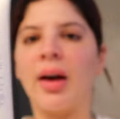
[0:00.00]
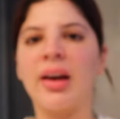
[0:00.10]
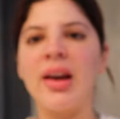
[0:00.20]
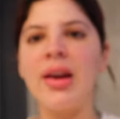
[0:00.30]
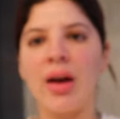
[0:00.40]

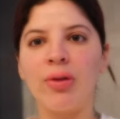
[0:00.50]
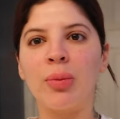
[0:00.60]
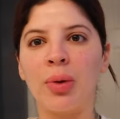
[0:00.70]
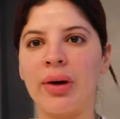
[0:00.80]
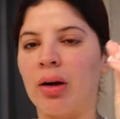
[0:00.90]
I can never
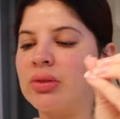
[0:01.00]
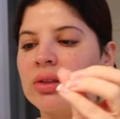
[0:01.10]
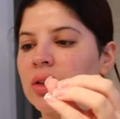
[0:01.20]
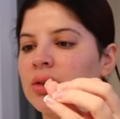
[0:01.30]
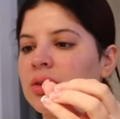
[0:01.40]

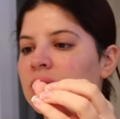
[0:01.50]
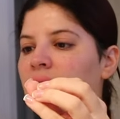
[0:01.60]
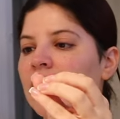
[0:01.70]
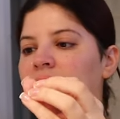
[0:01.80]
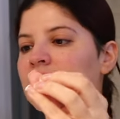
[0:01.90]
pronounce this,
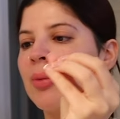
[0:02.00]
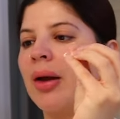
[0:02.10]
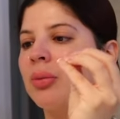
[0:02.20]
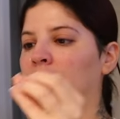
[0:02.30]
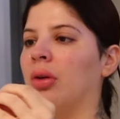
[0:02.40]

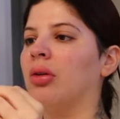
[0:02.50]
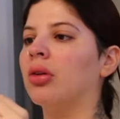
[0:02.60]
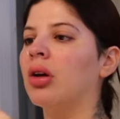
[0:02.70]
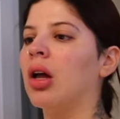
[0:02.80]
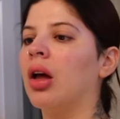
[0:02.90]
Enzymatic
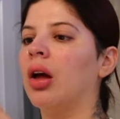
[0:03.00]
Peel.